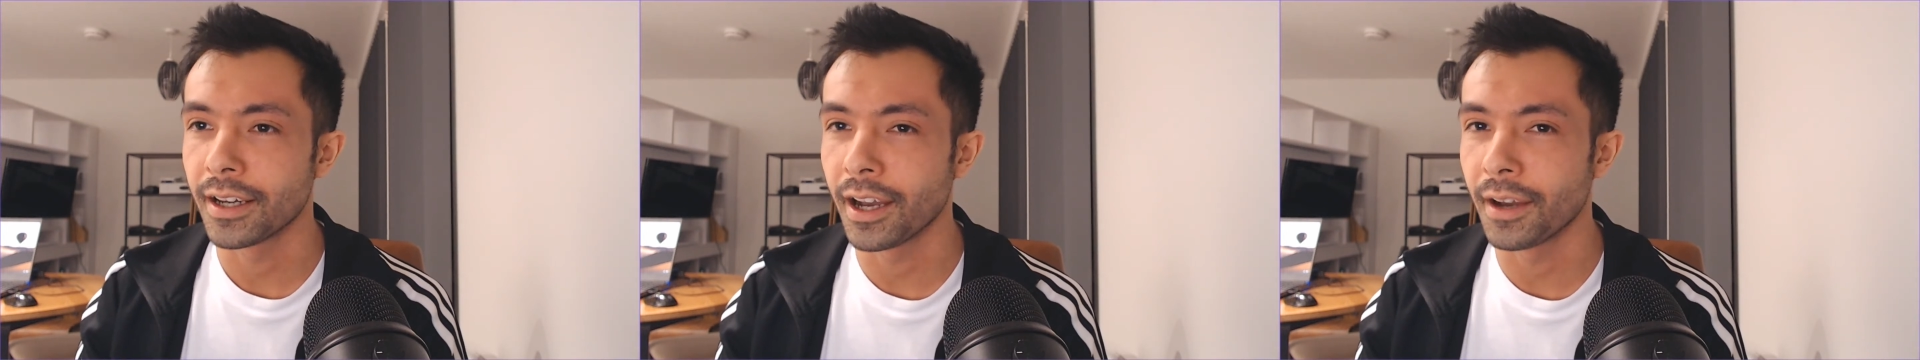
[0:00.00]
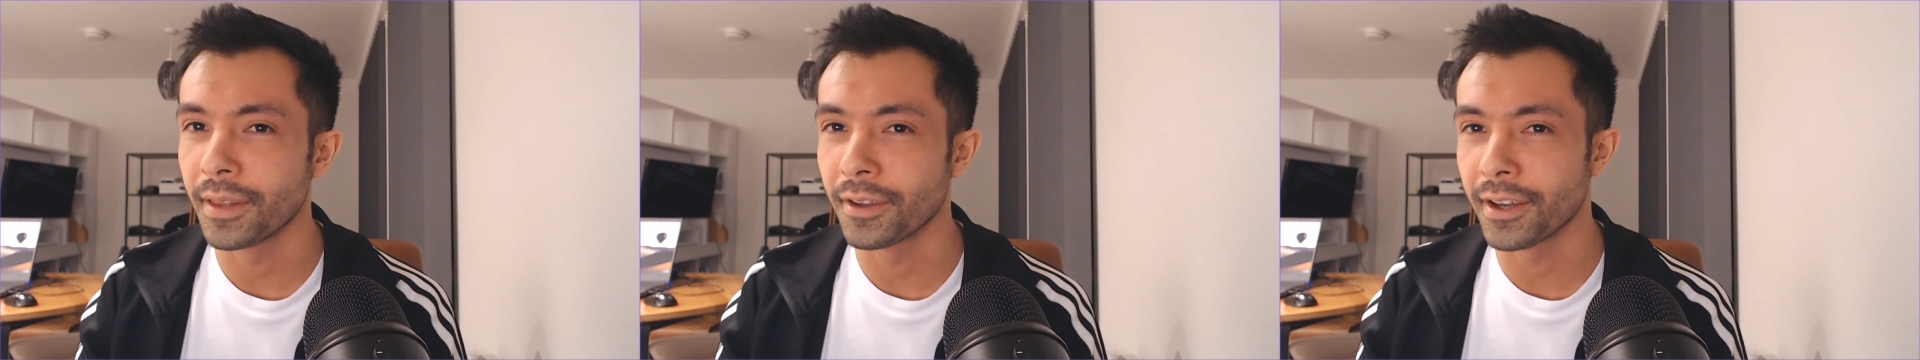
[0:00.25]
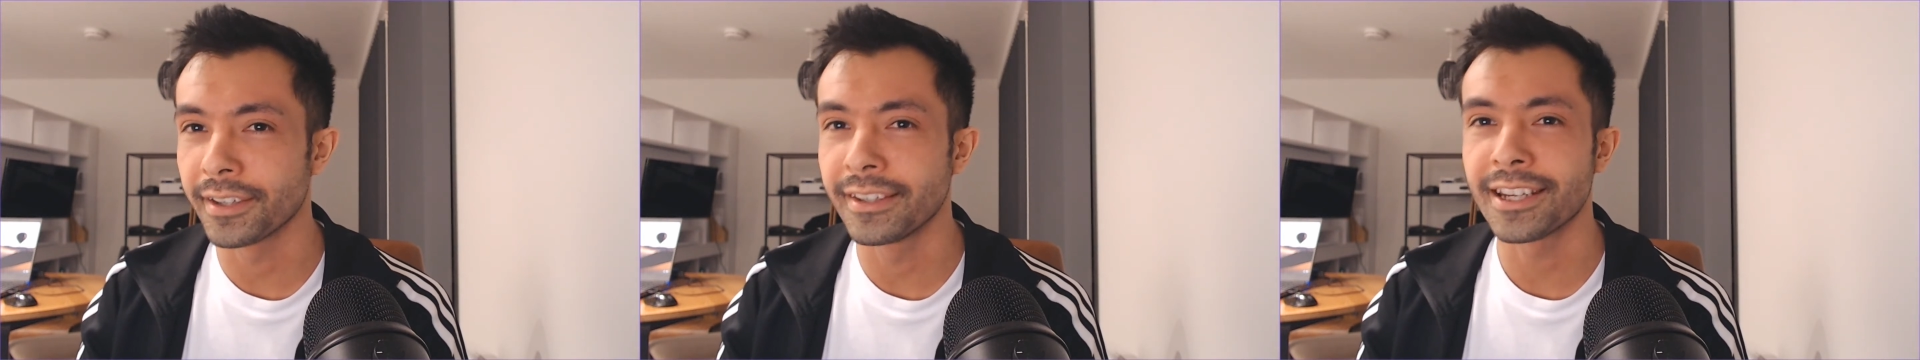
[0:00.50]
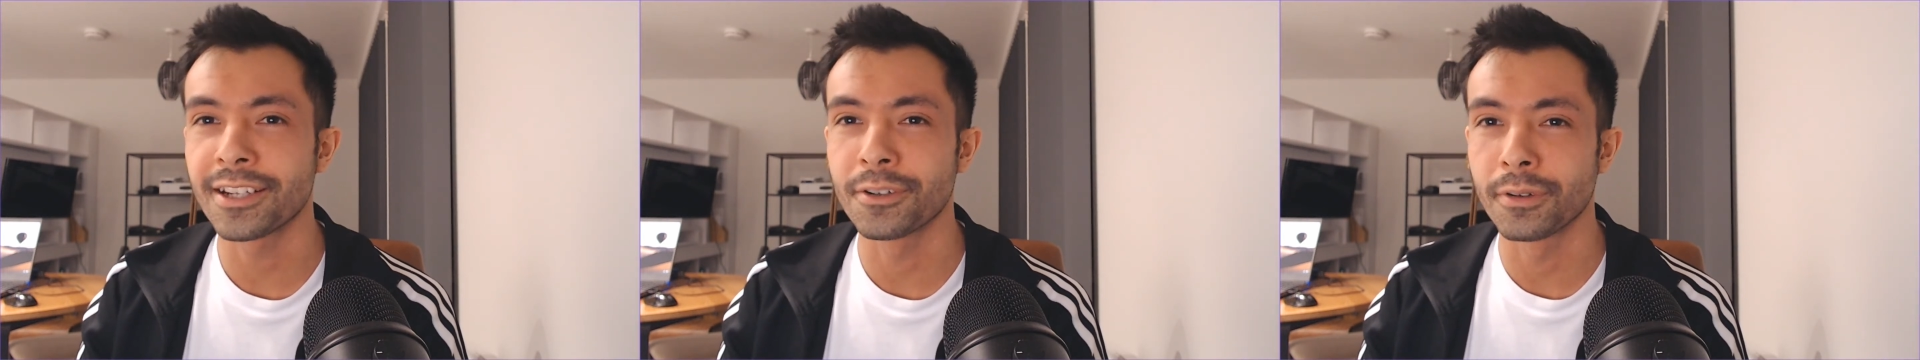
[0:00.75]
I
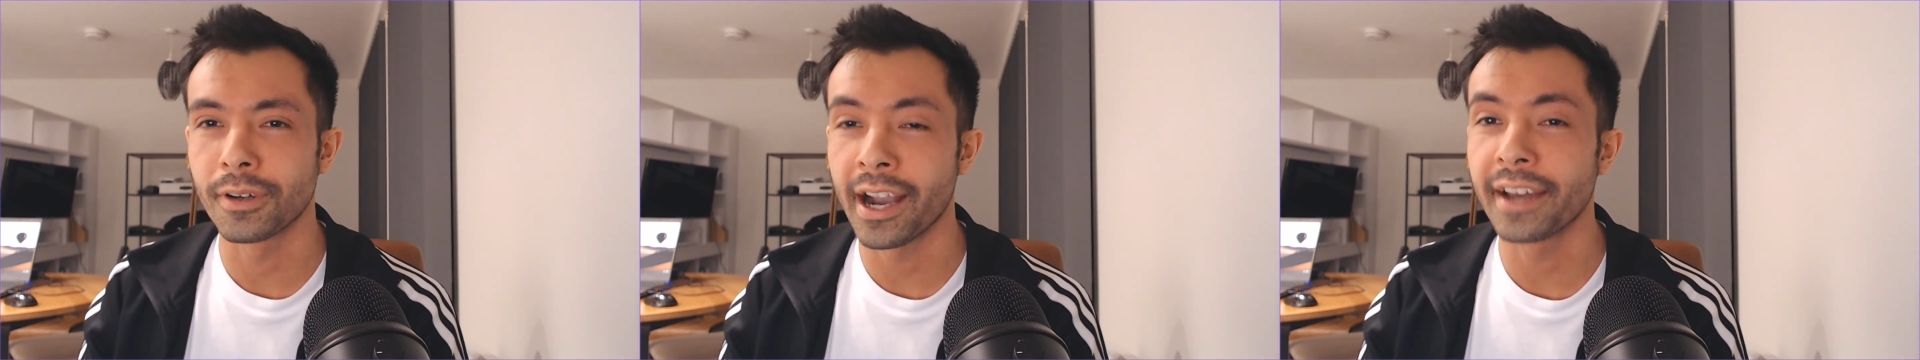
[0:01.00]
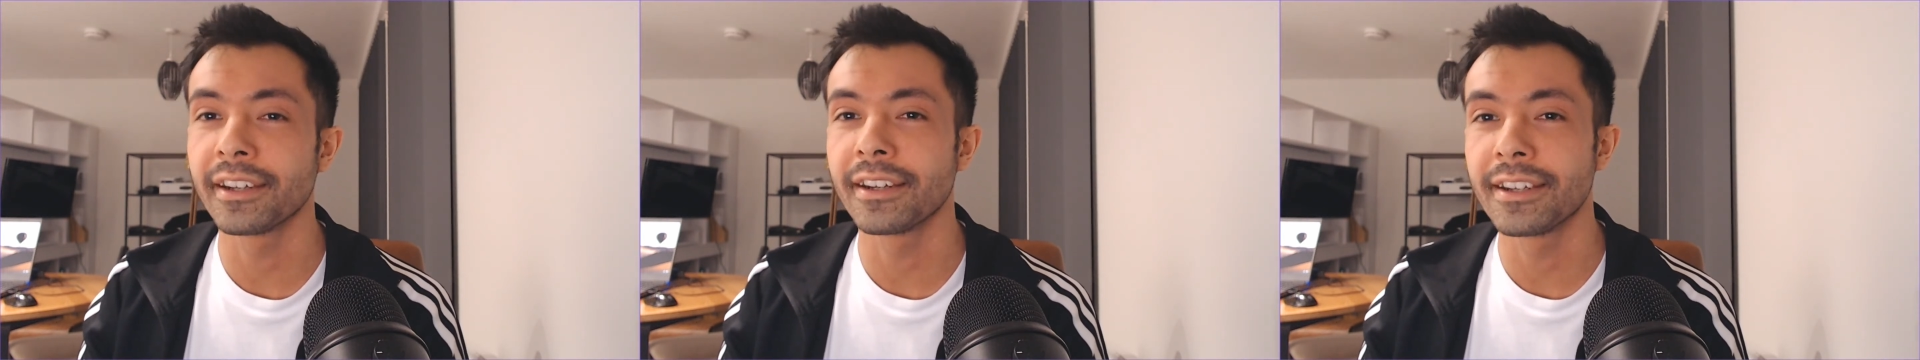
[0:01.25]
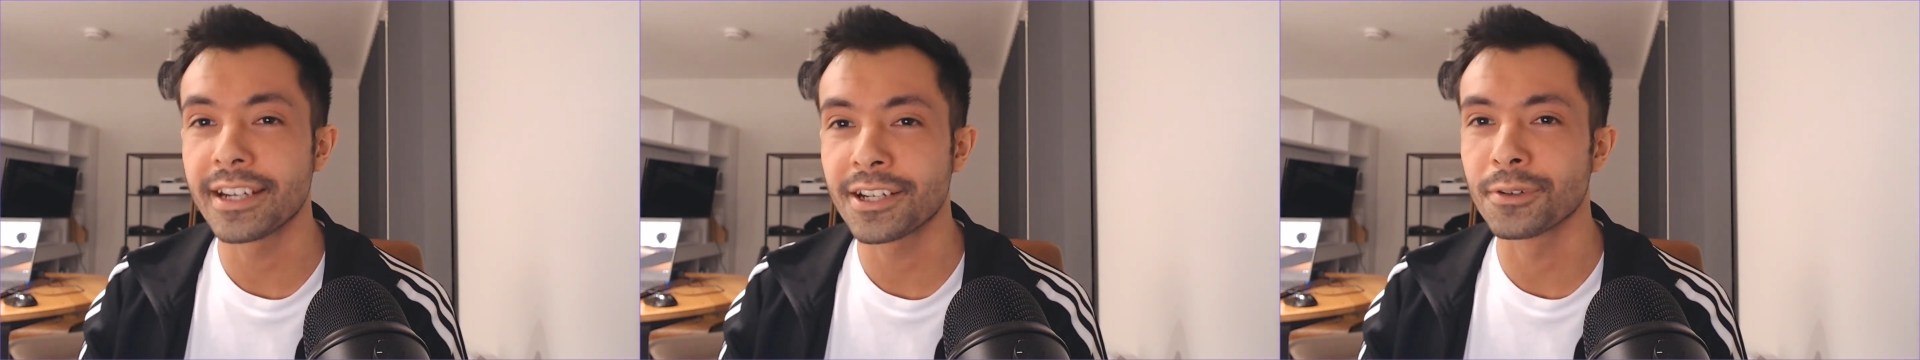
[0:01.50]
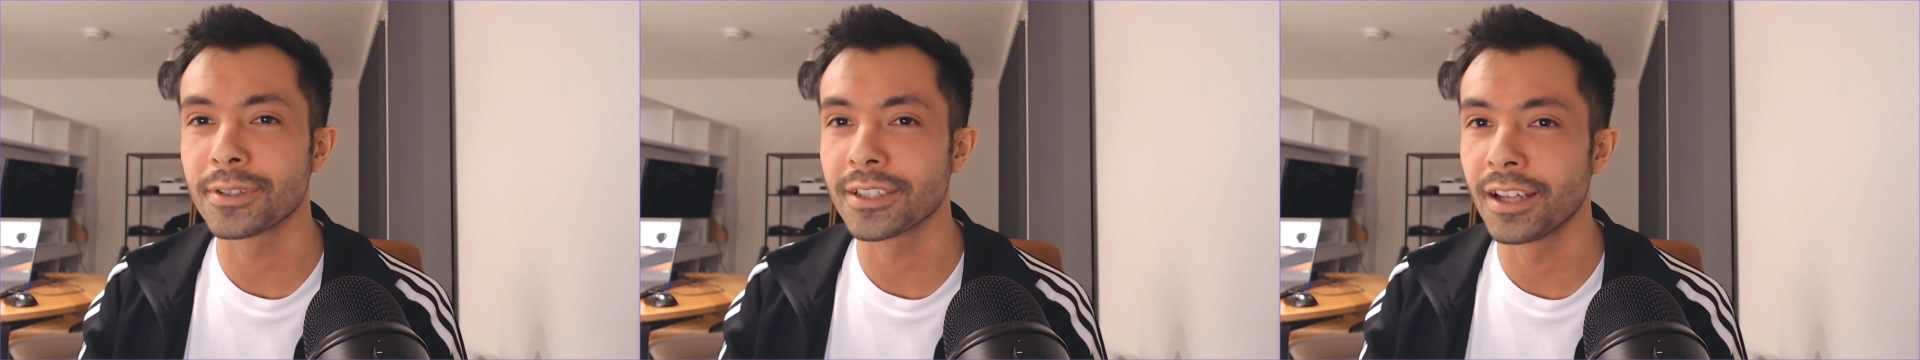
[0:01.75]
had an
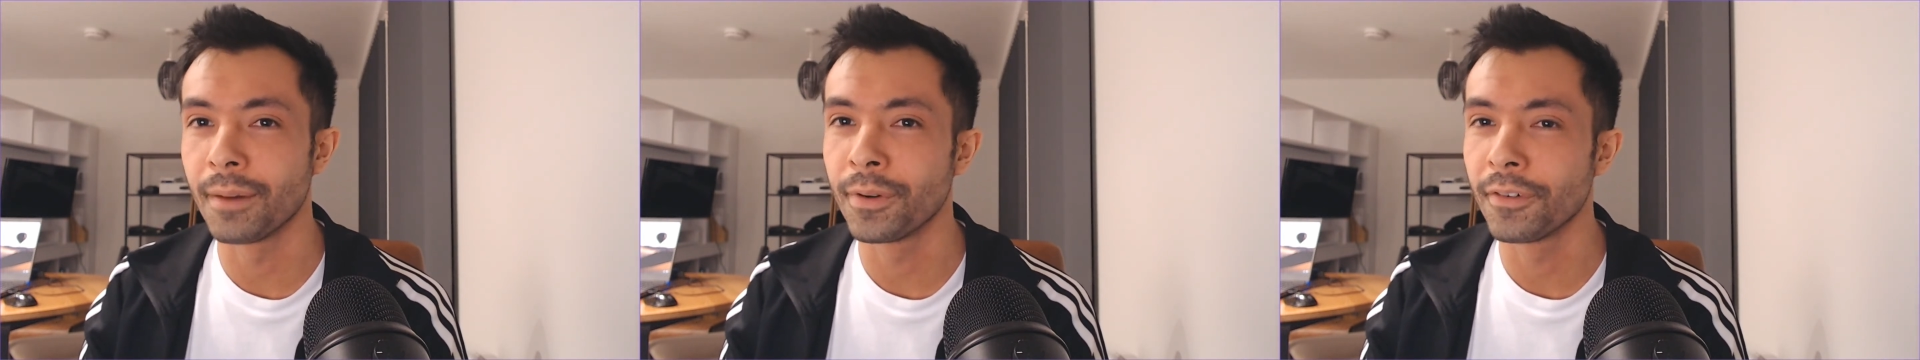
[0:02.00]
initial slump